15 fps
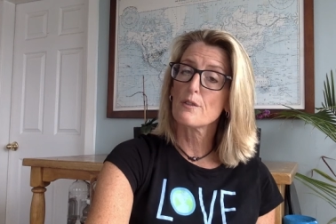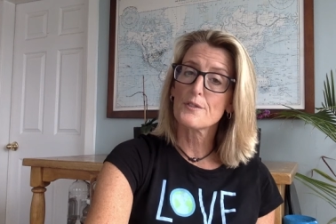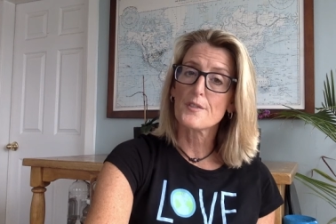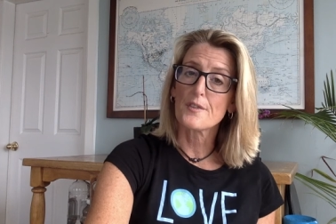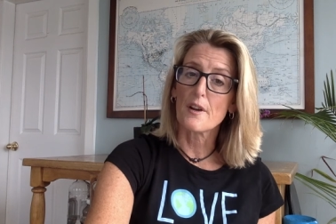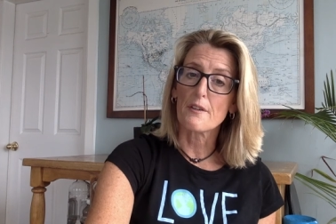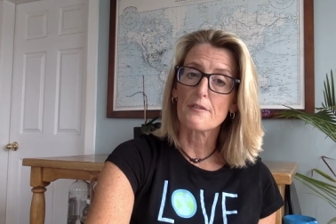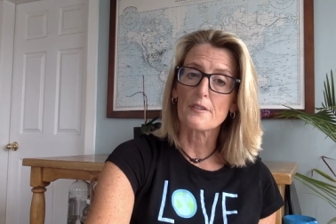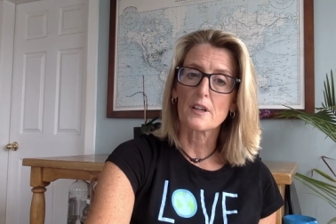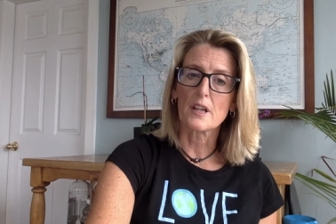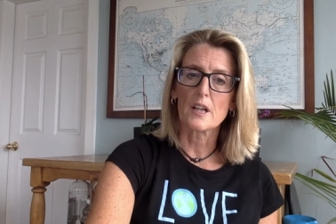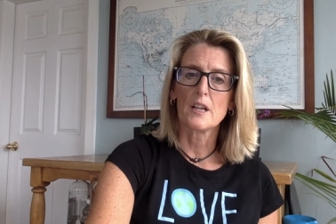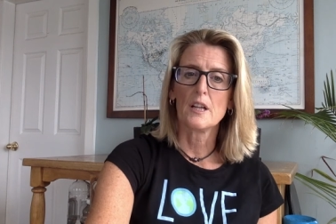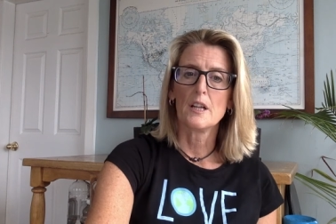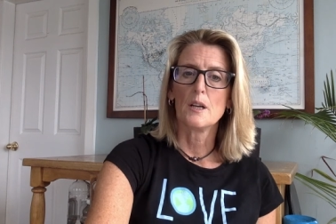own suffering,
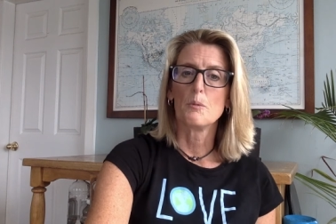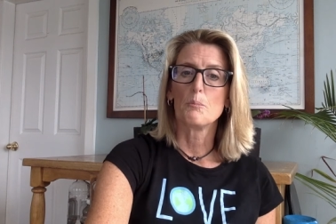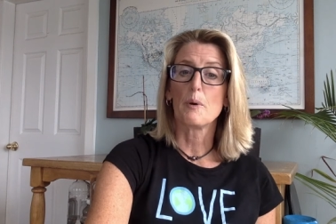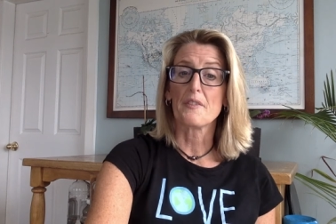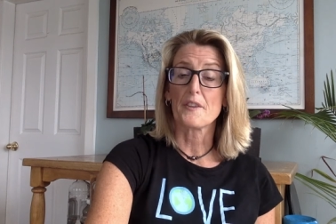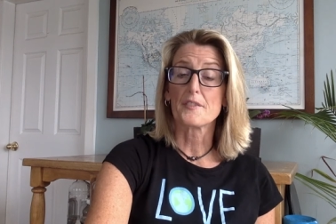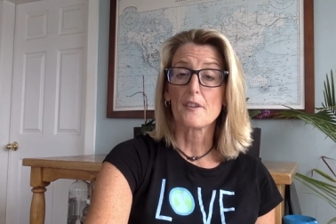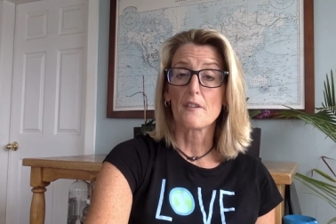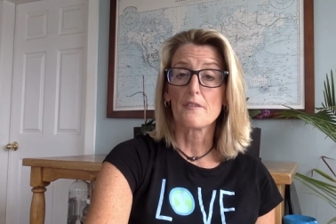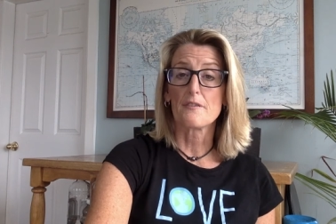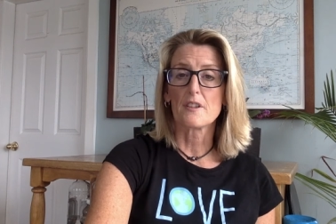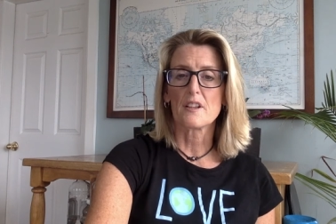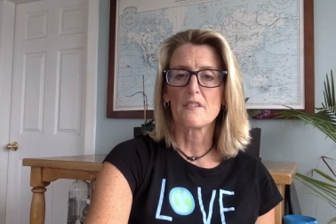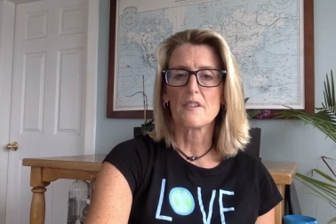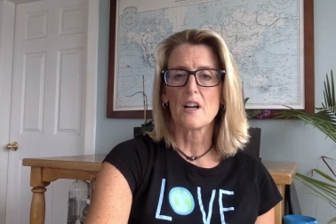but the
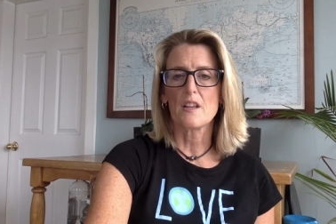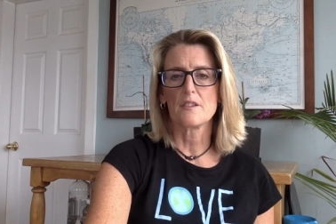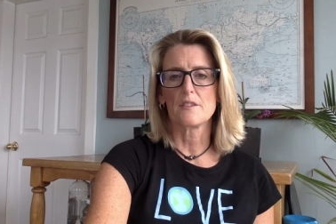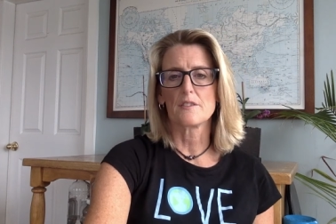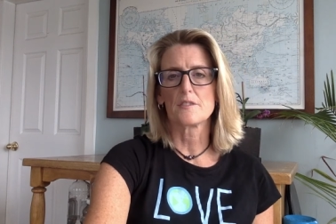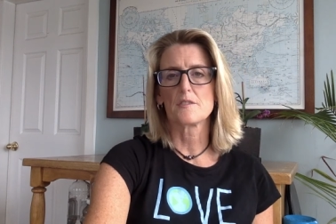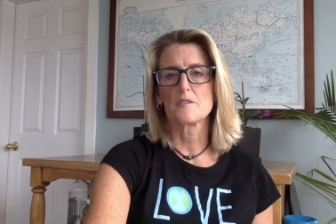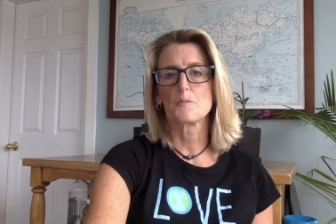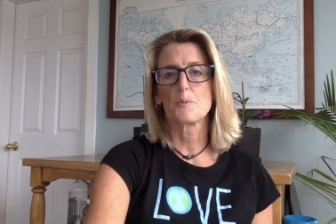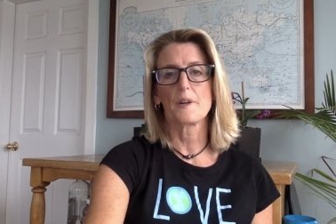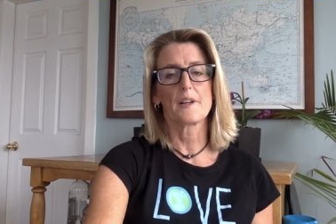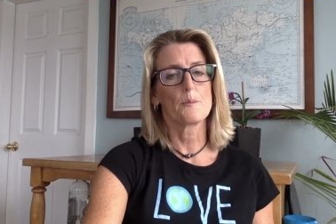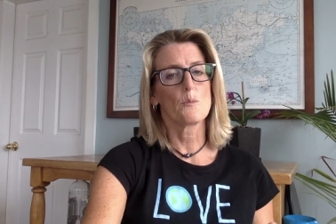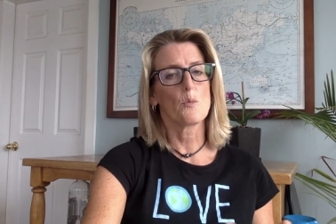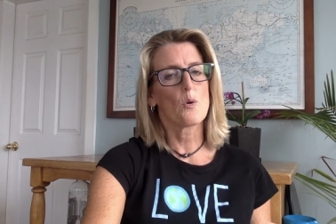suffering of others,
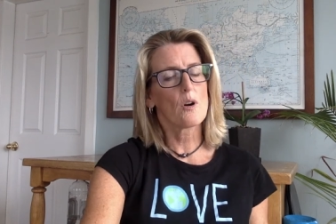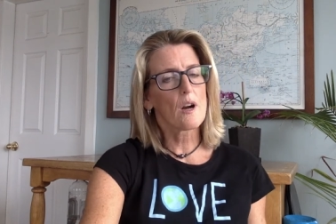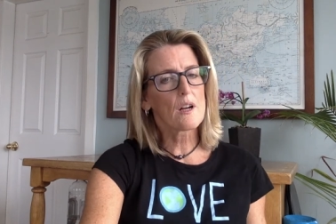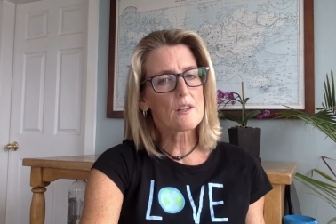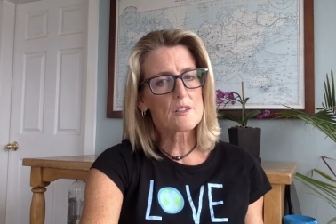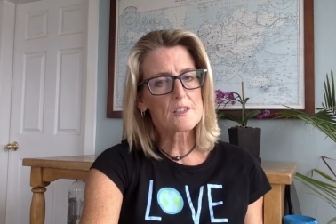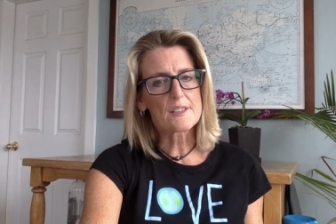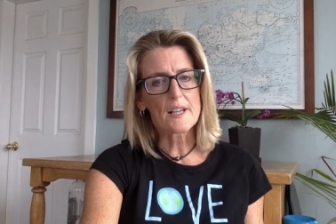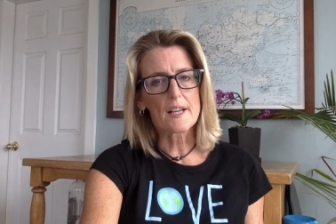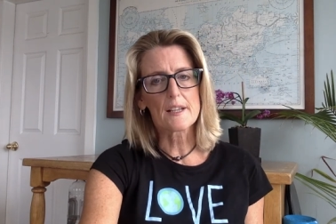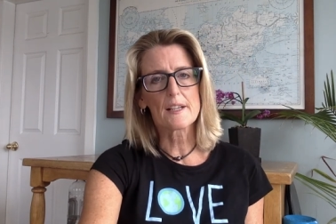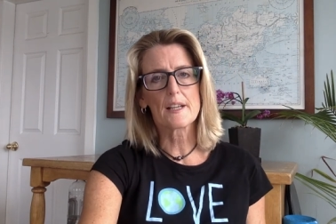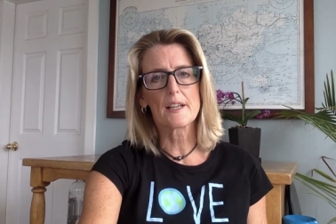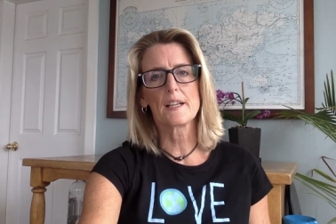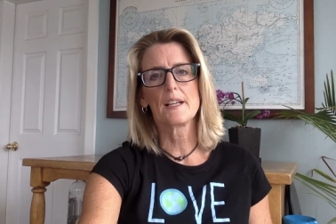spreading more
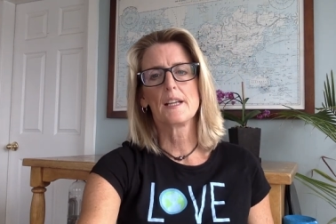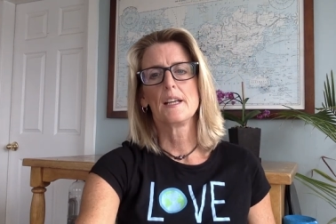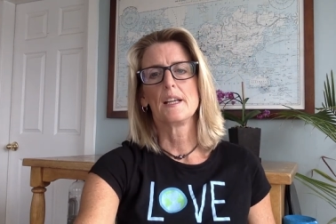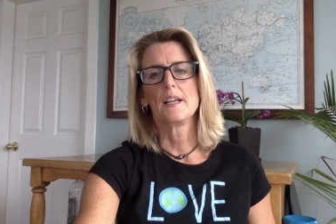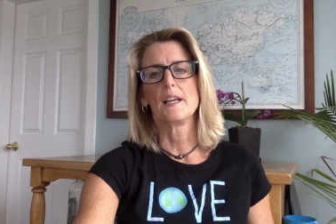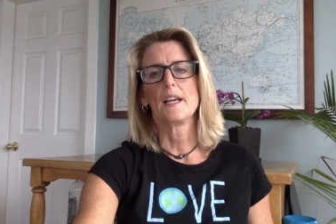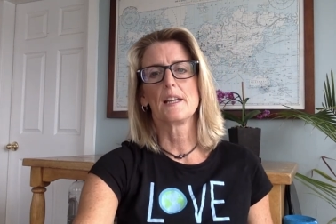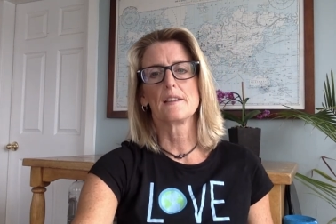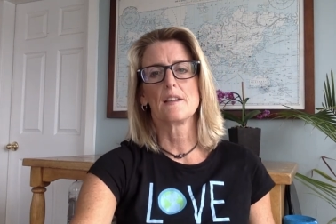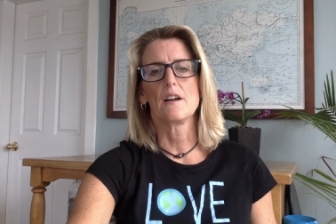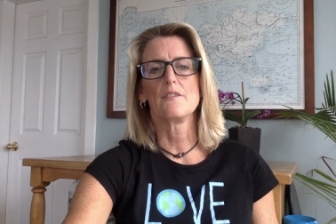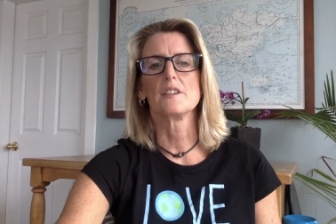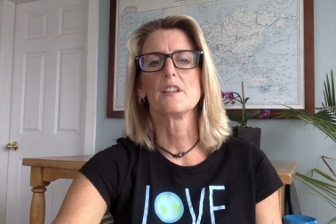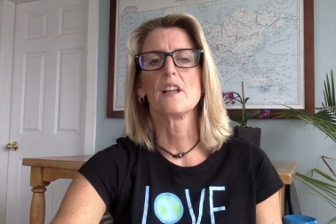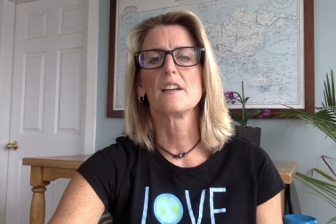understanding and
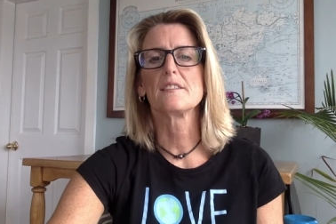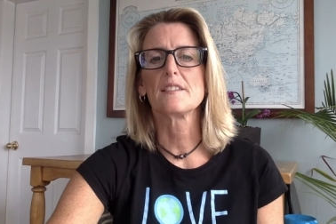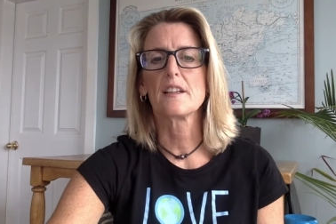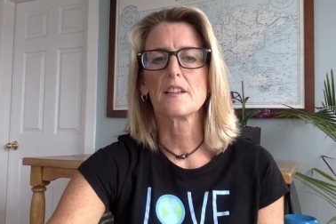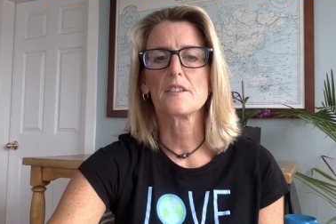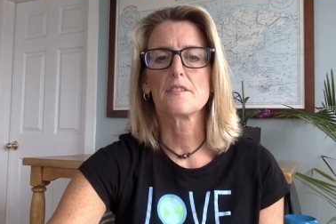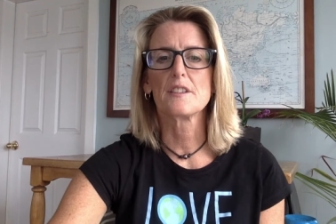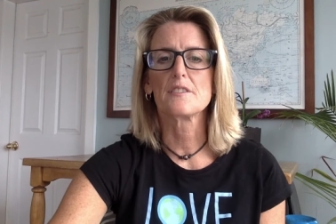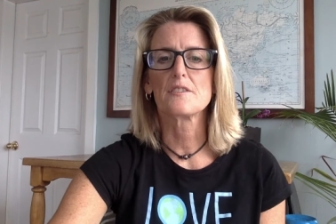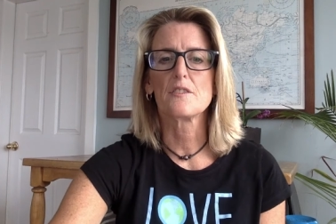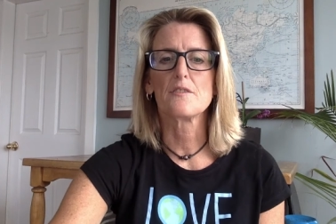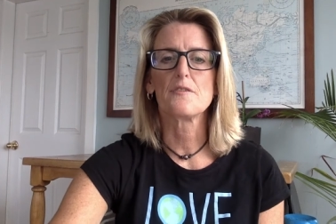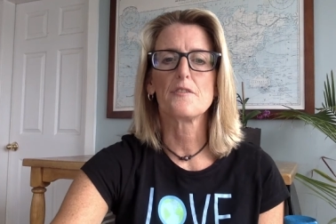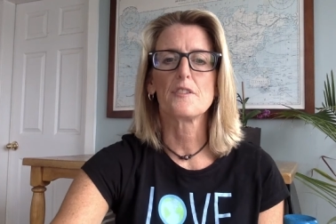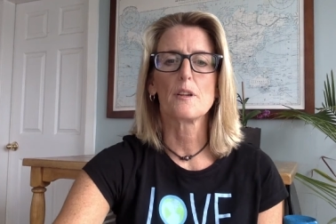love and less ignorance
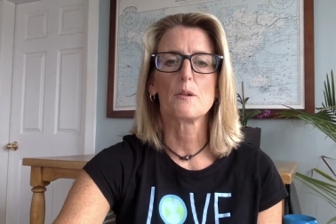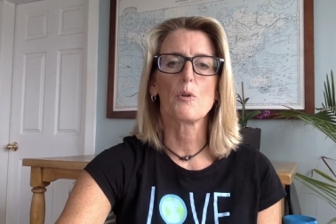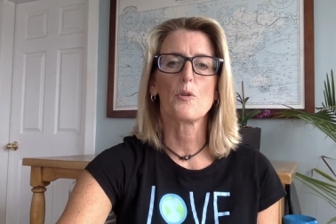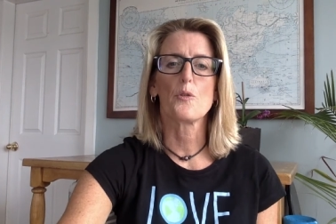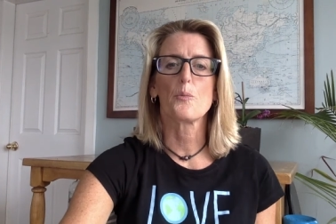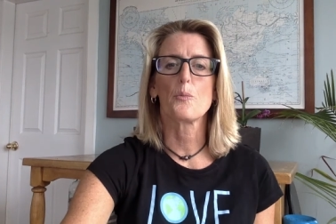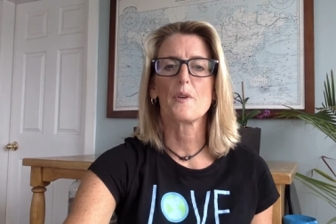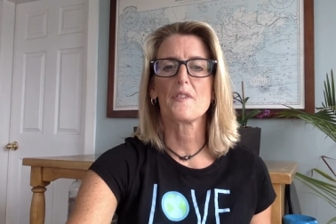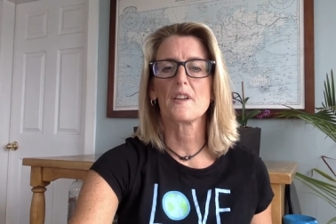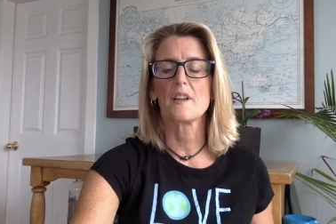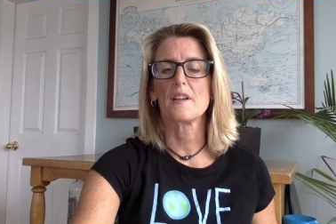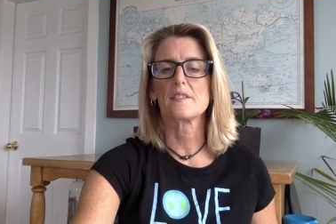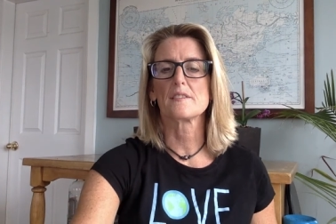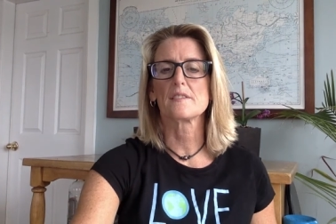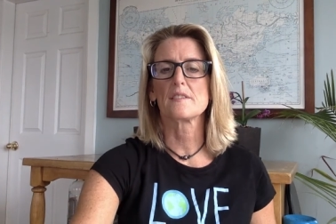and fear, both within
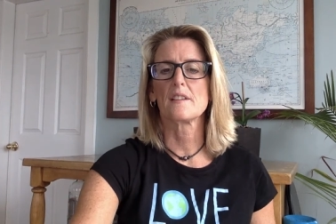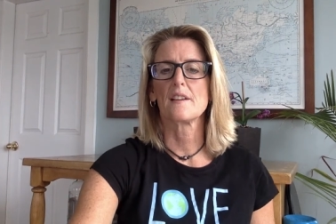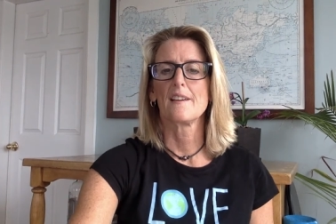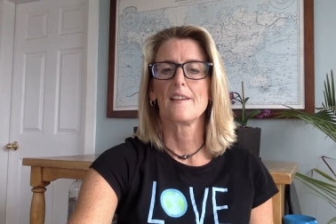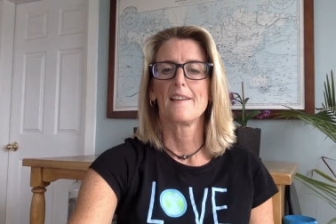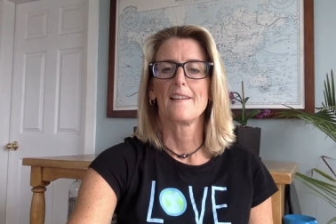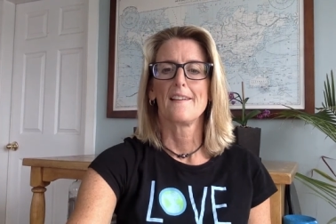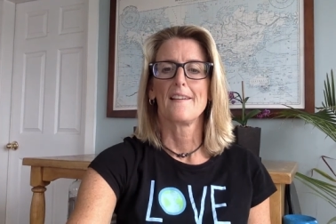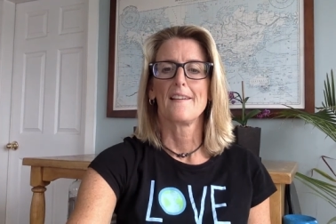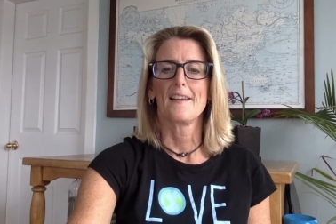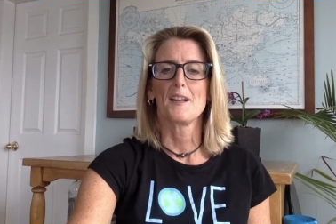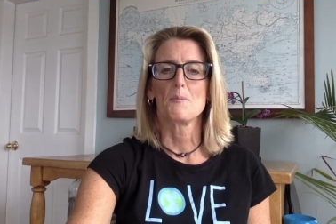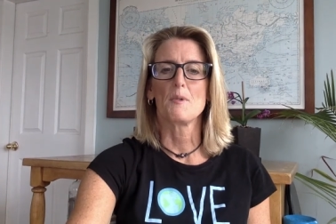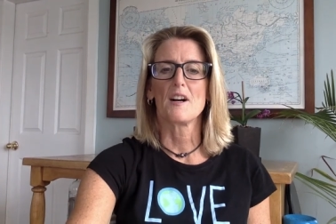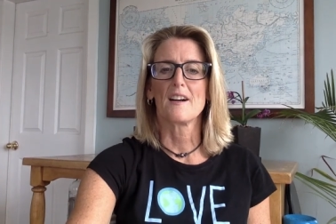us and
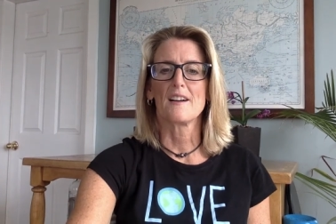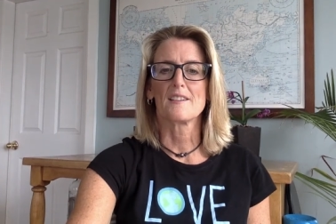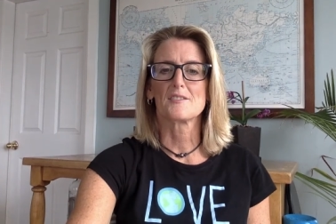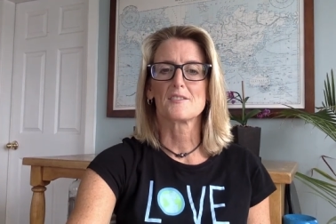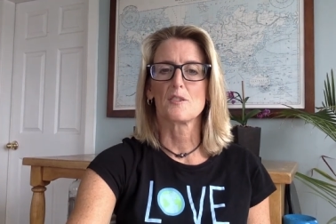among us.